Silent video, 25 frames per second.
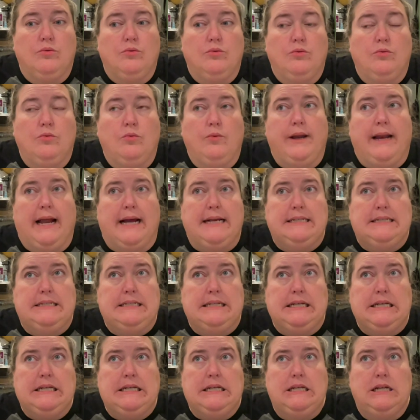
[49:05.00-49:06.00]
when I
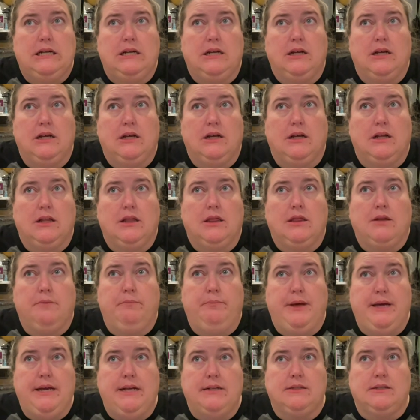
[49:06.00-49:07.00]
did the
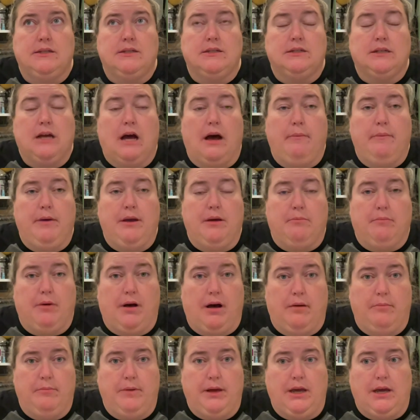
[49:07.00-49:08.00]
piece that Zamia
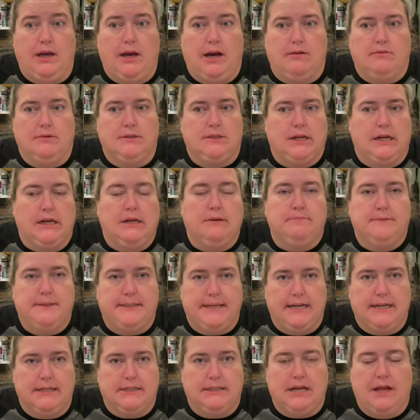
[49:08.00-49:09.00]
bought me, I was like
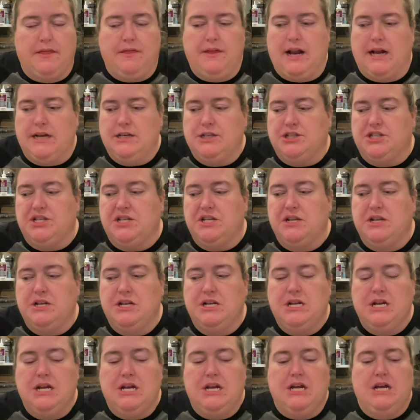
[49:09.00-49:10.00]
obsessed. And then I just
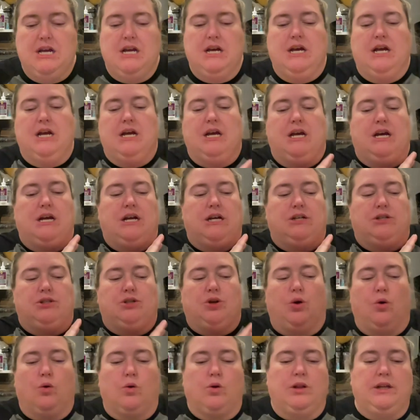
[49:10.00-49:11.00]

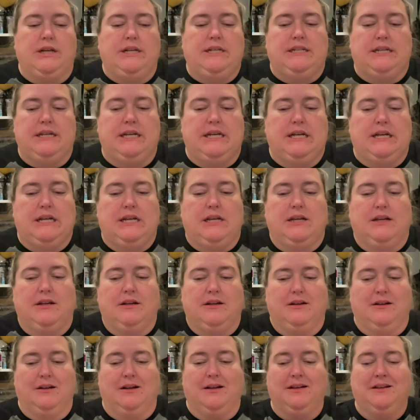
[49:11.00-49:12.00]
totally did
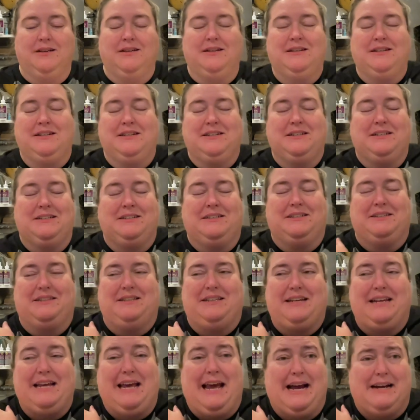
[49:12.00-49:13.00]
the
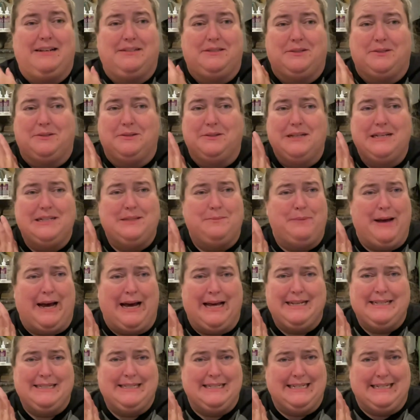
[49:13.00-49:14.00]
castle as
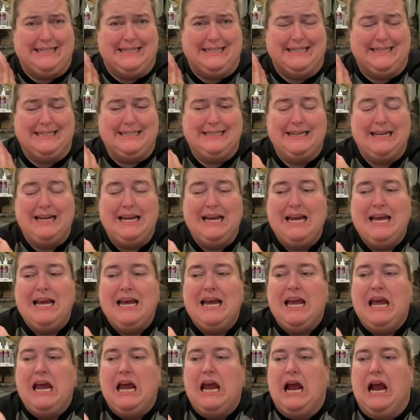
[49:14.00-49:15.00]
bad as it is.
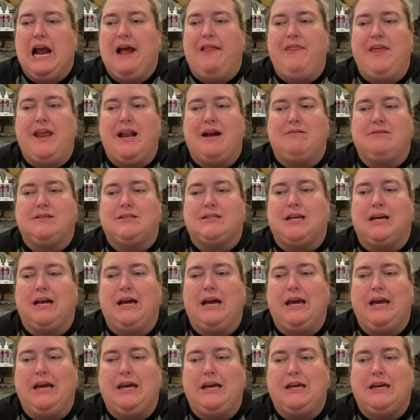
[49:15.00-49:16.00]
And then I was
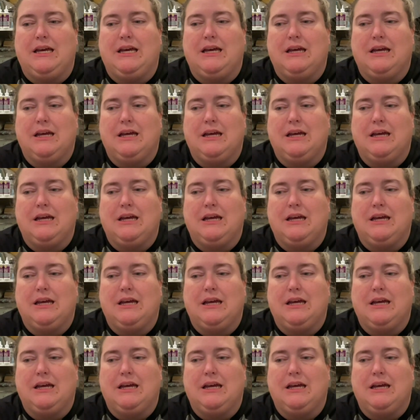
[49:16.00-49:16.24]
like,